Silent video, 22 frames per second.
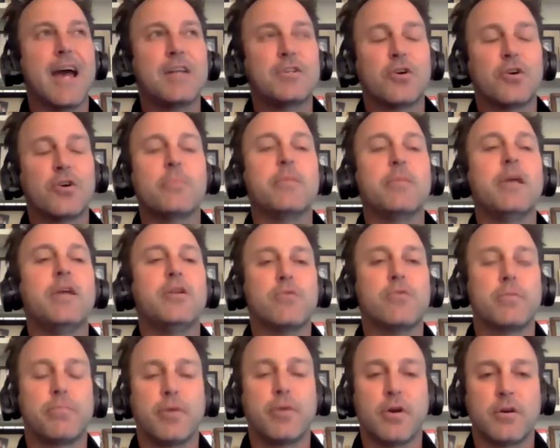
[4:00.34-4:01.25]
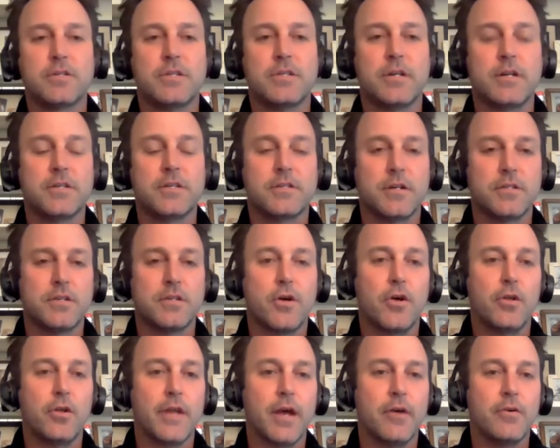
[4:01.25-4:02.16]
kind of turned me into a person as an
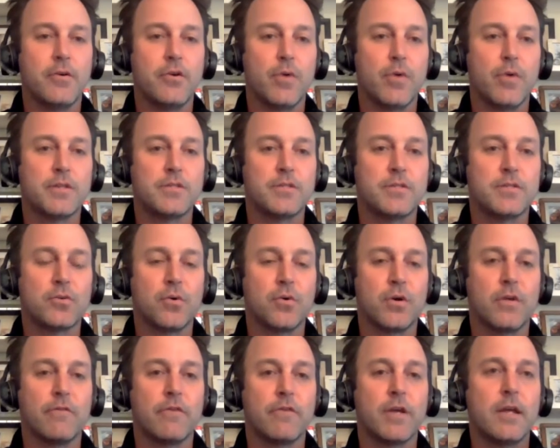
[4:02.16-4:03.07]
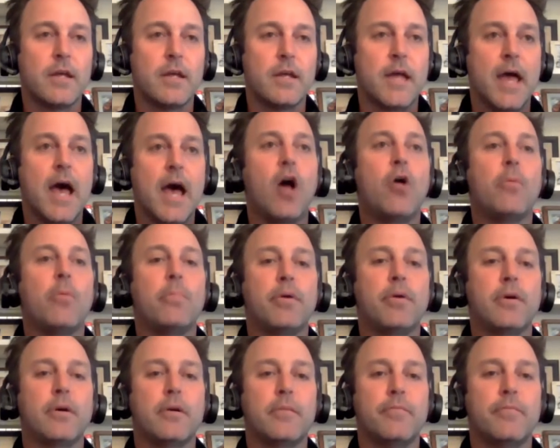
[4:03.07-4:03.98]
adult now who wants to sort of help,